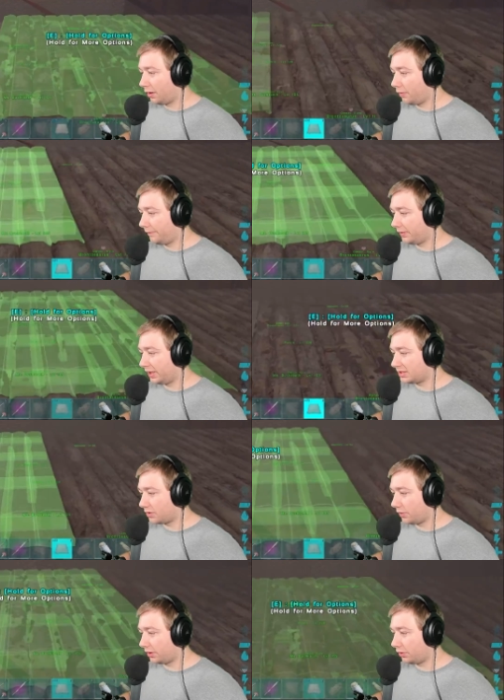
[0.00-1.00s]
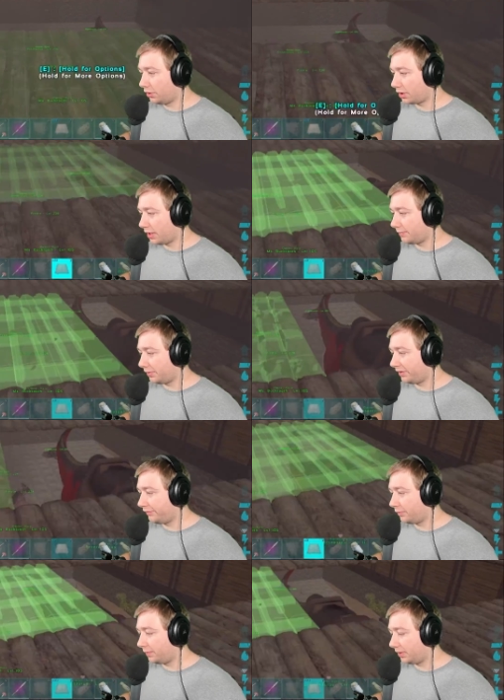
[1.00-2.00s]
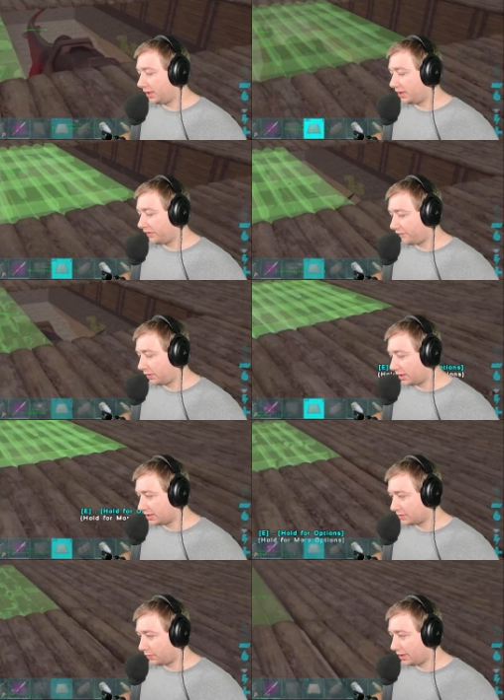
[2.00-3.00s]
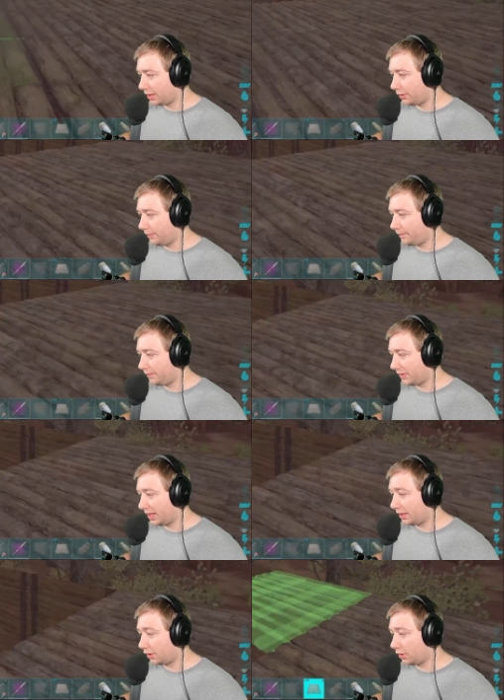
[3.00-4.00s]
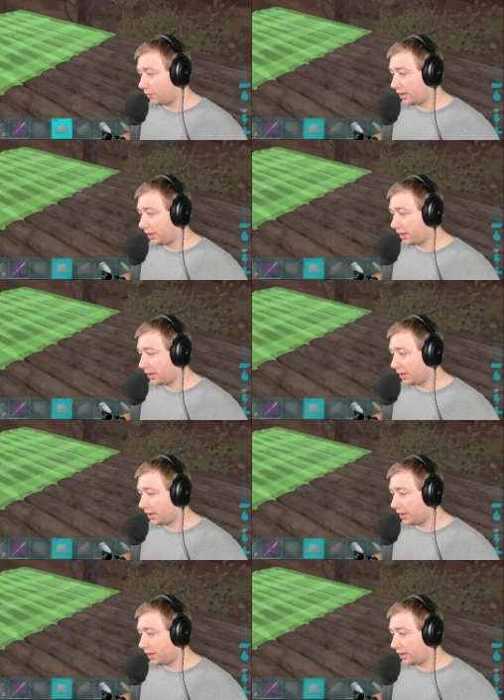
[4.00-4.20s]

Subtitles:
Hopefully it's going to look unbelievably different as well, in a good